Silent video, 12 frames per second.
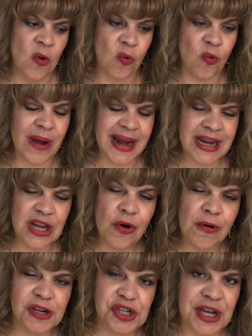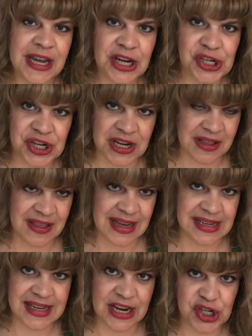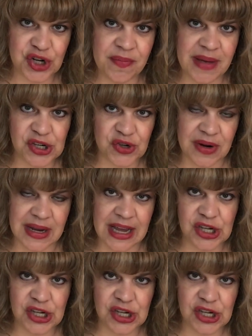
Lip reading: when you're changing things as you're measuring,